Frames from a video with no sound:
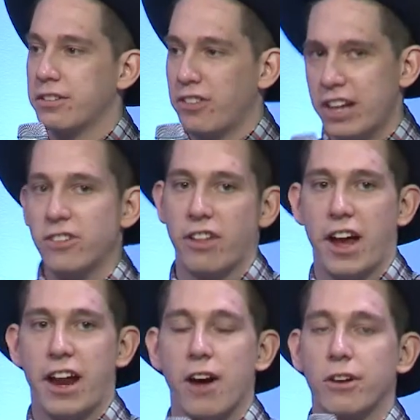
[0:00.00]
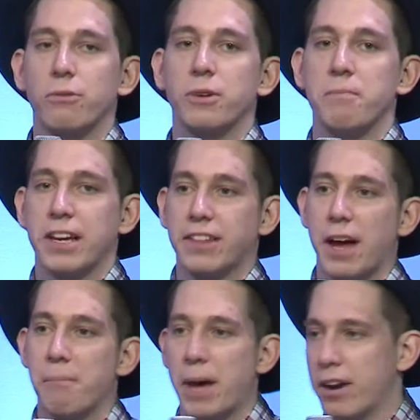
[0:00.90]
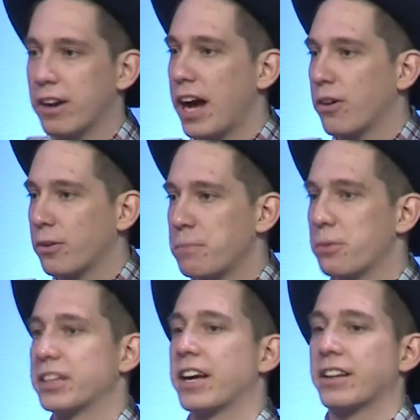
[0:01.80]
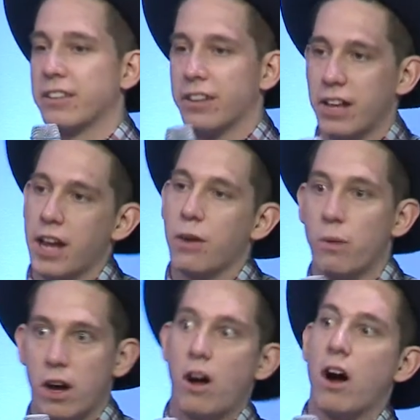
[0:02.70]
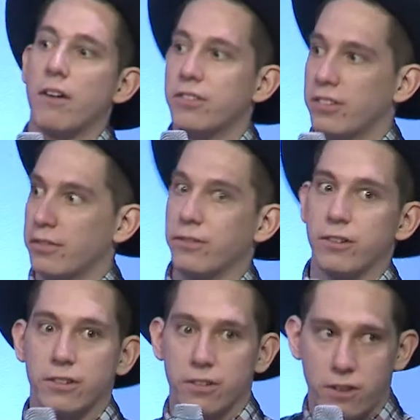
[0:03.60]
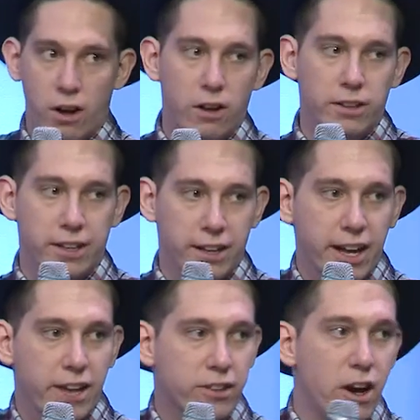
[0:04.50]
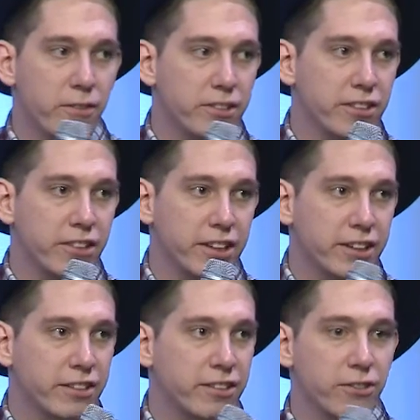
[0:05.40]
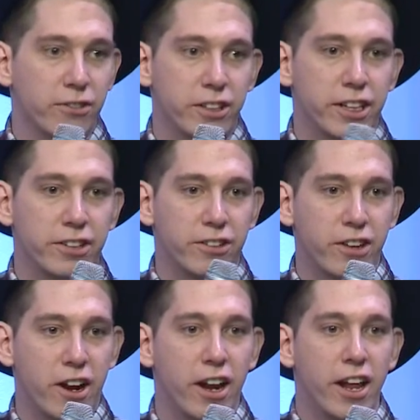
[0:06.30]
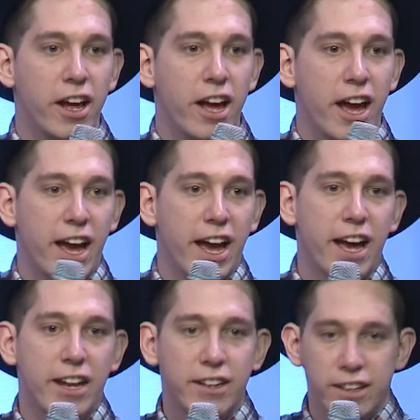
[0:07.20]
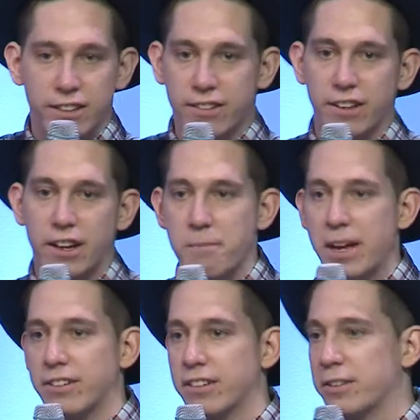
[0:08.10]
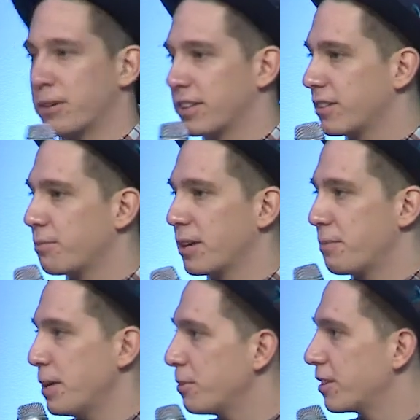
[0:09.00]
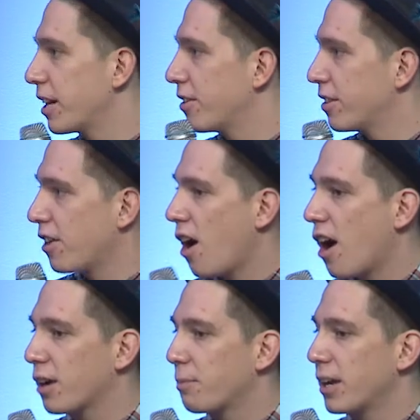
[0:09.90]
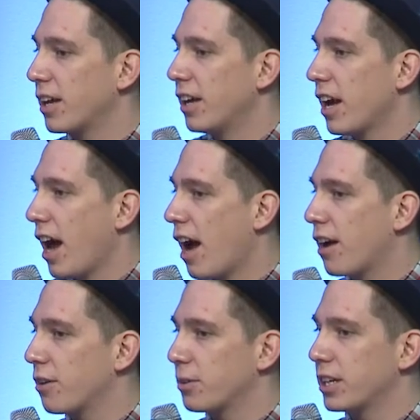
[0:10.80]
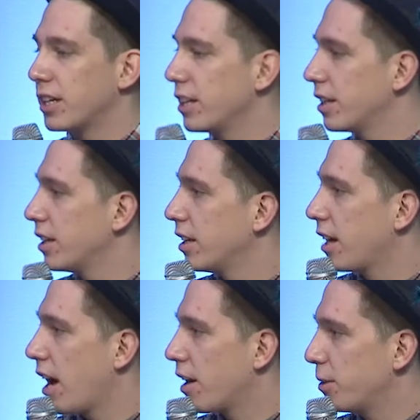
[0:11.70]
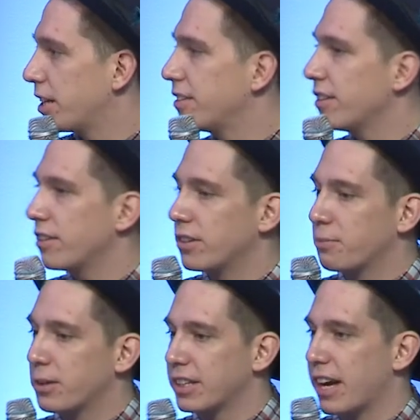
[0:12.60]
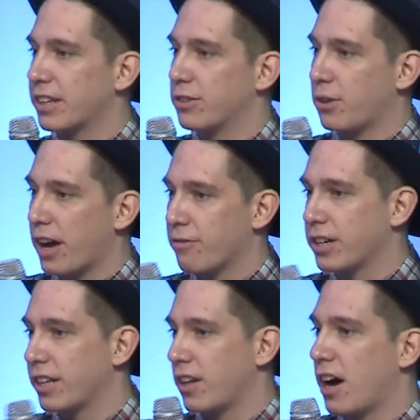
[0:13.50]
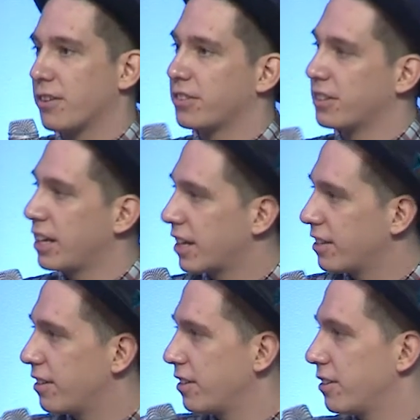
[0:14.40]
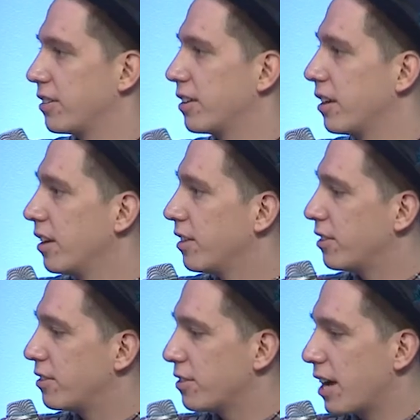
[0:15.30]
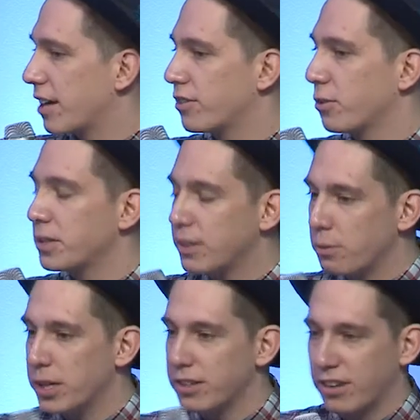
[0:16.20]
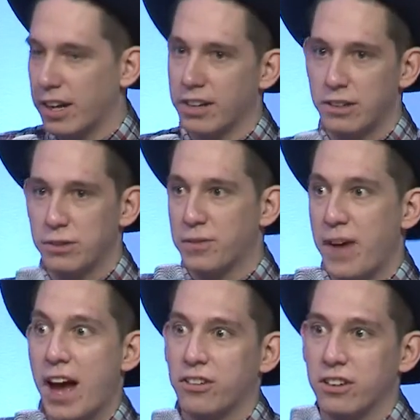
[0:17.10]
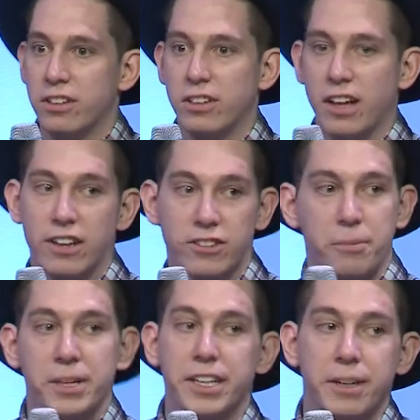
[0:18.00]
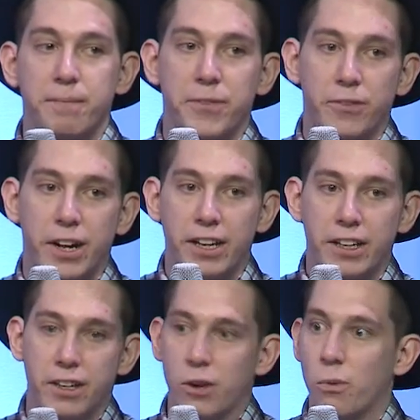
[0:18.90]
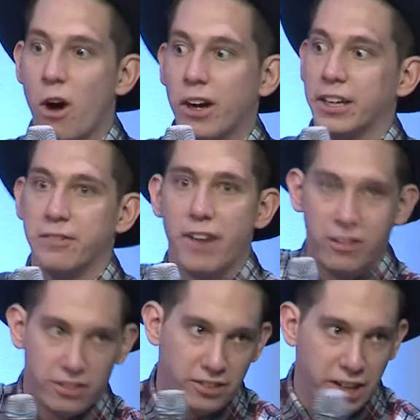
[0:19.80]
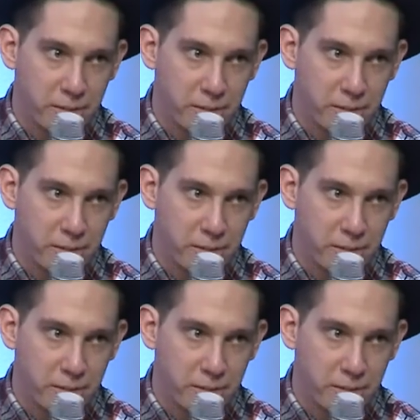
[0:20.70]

change that? How can we make that better? And how can we bring that into the light? Well, obviously for kick-ass conferences like this is a really good start. And it's an amazing to bring this many people together to talk, but how do we continue to bring that into our everyday lives and continue to do that? So we decided to use fashion as our medium, right? You know, walking fashion